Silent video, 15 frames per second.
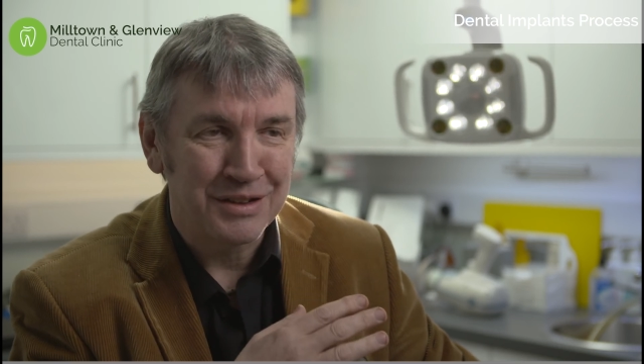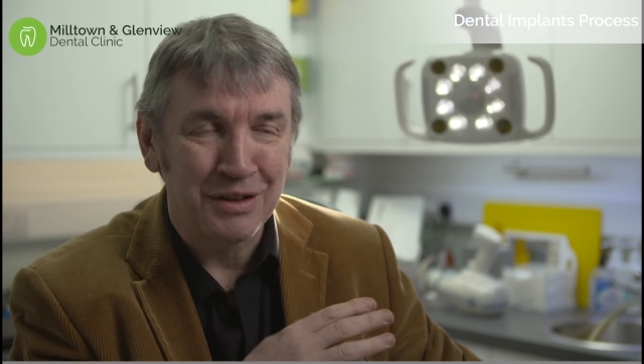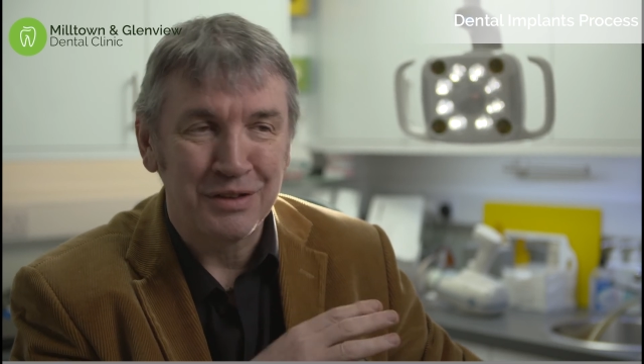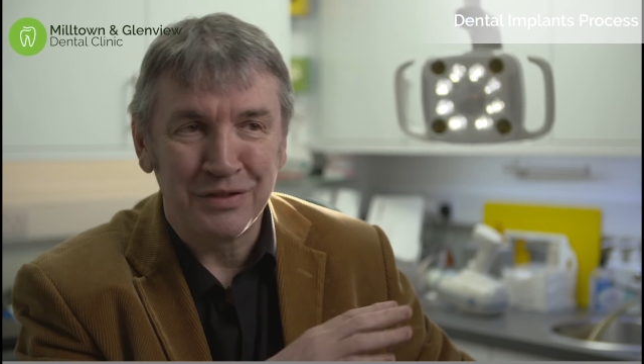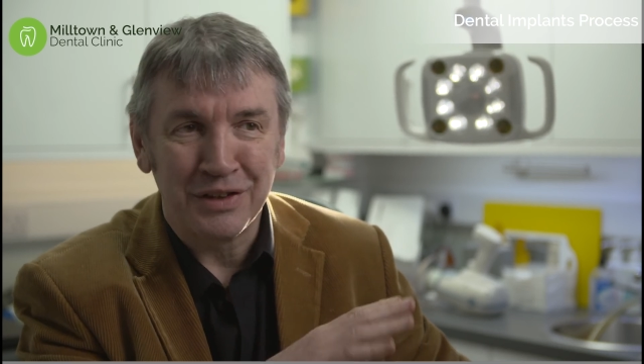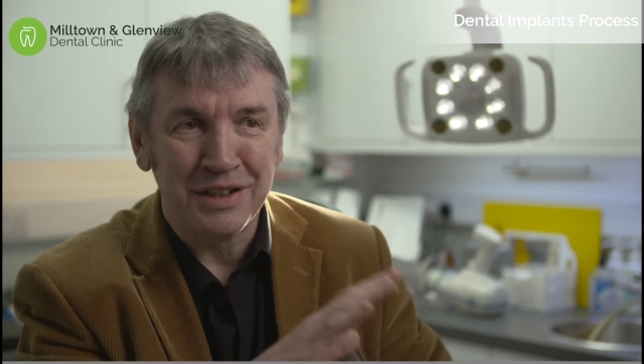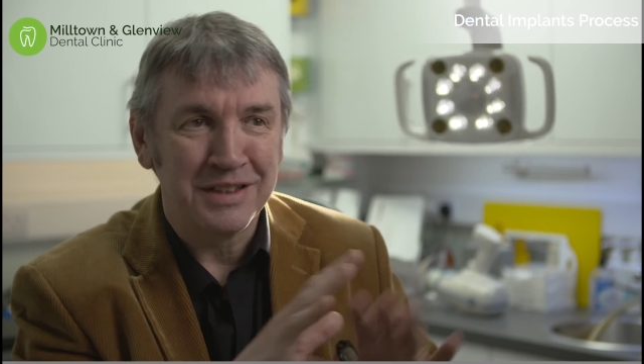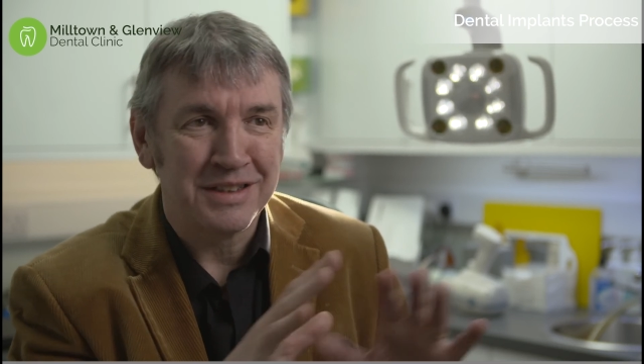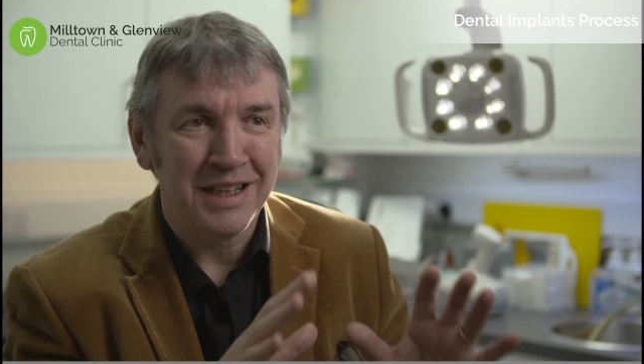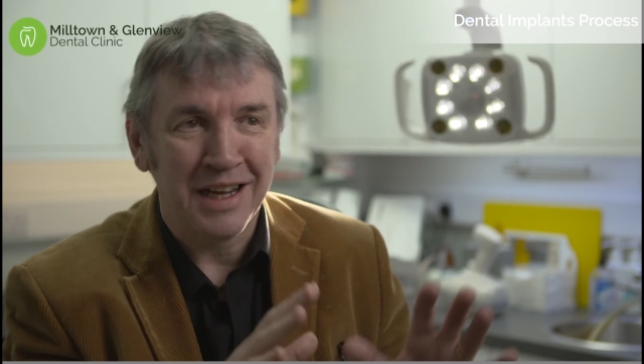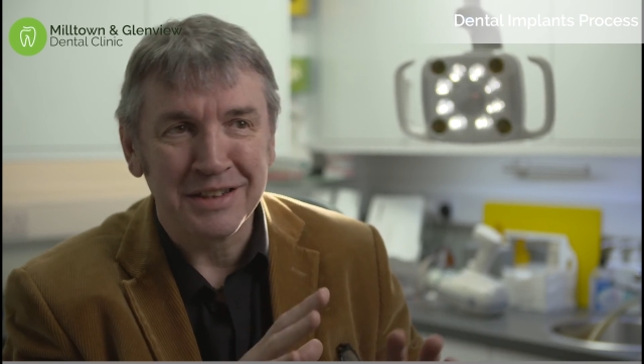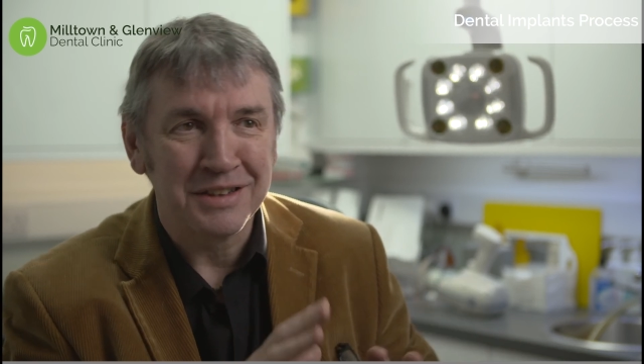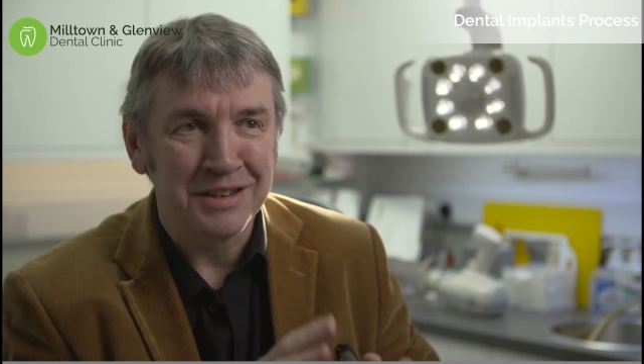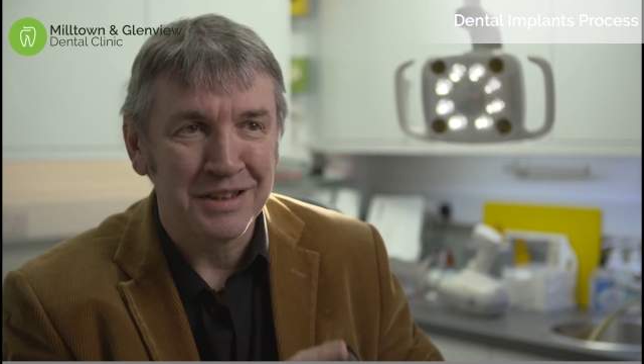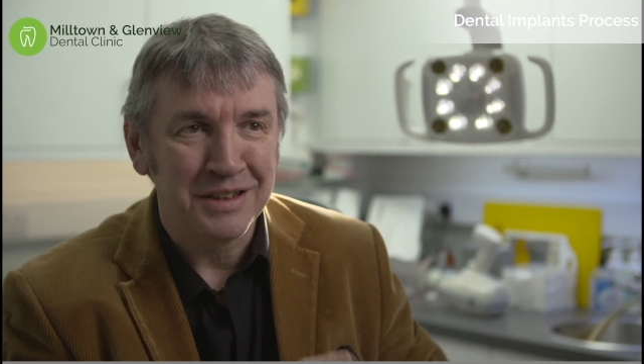all very
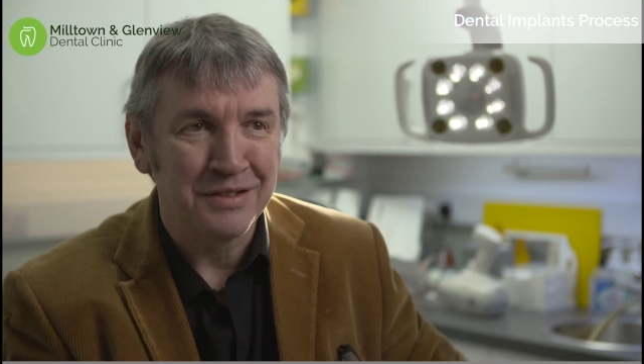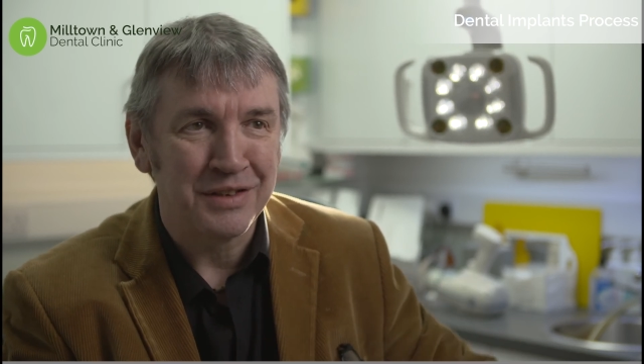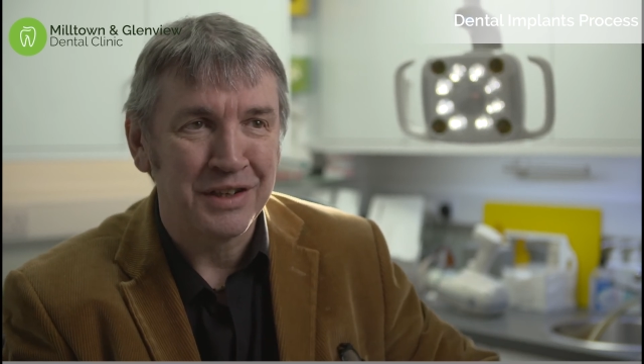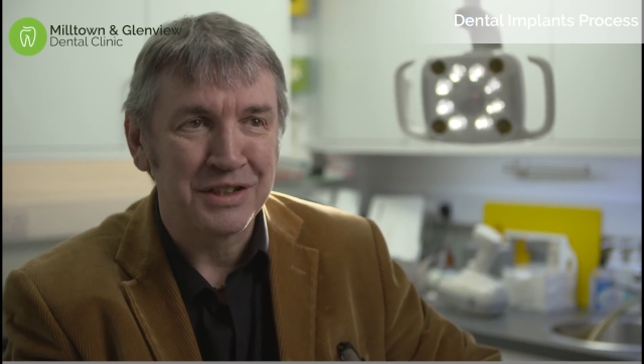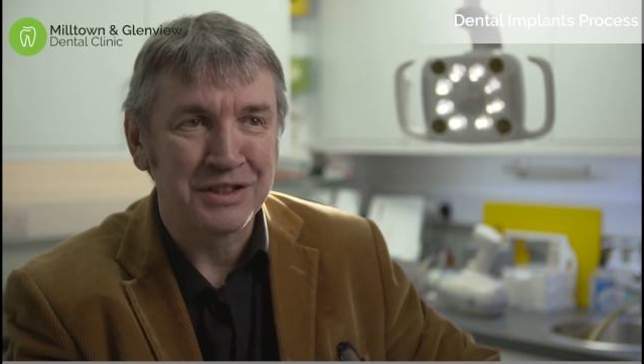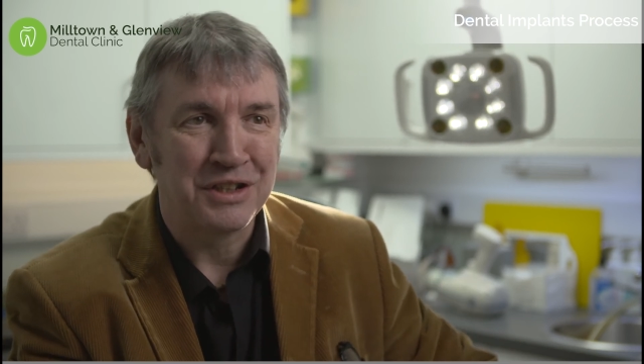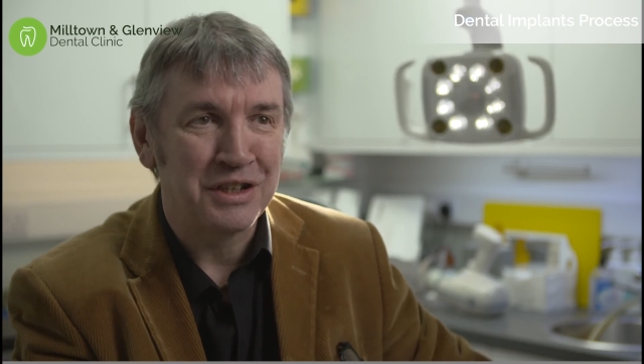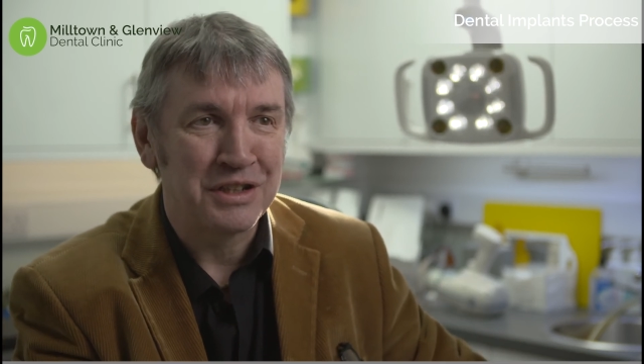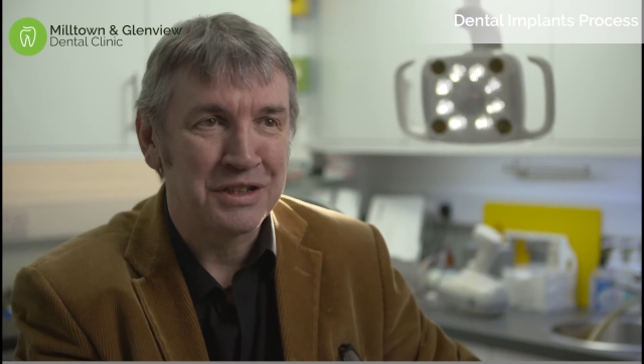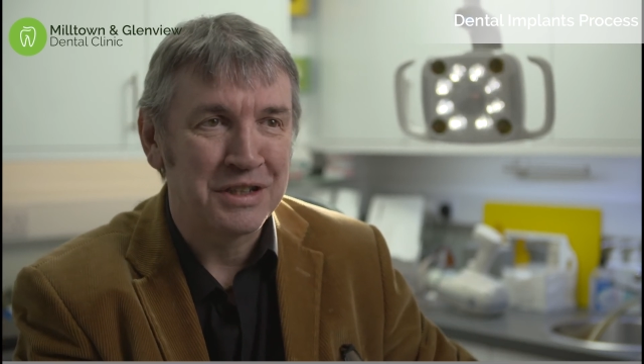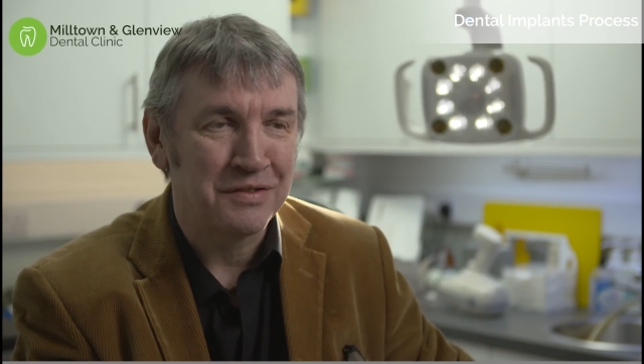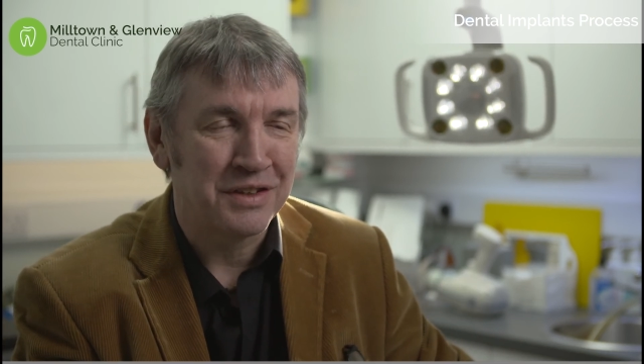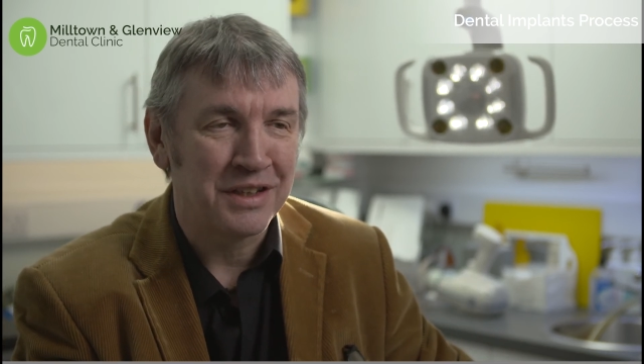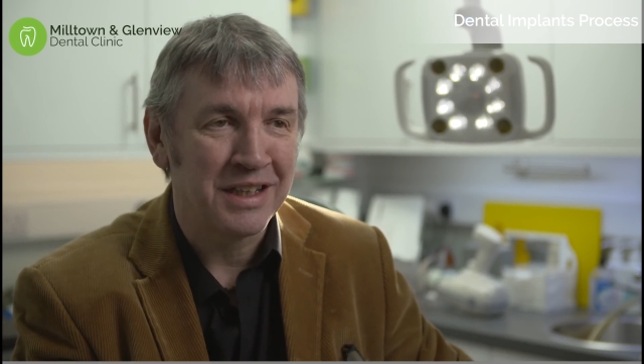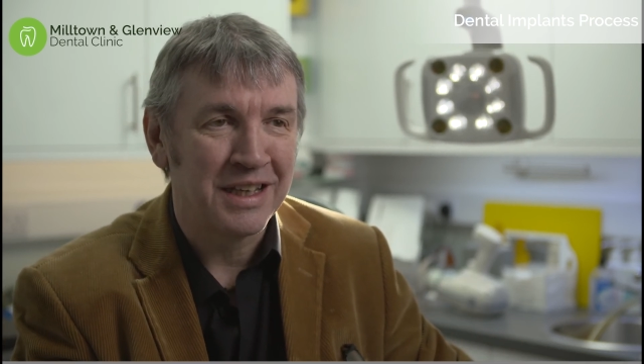technical and very
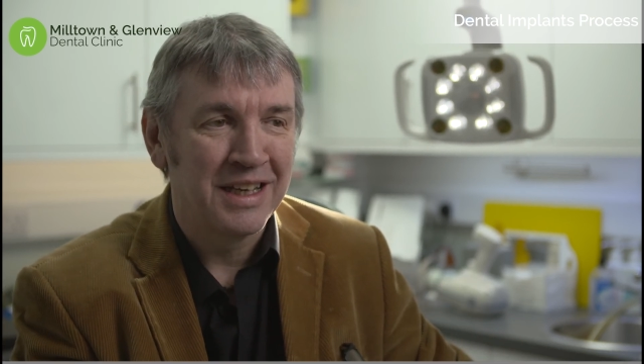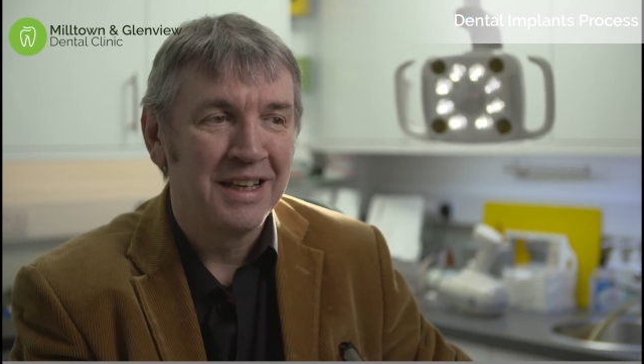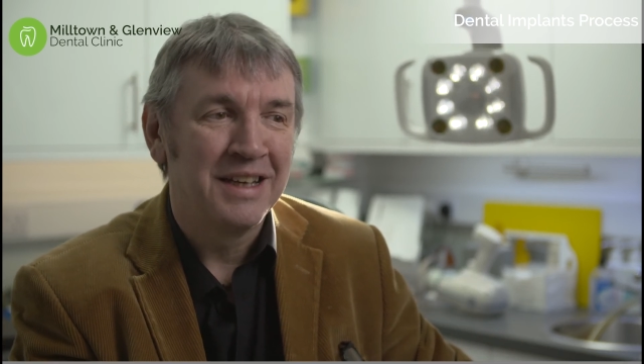scientific.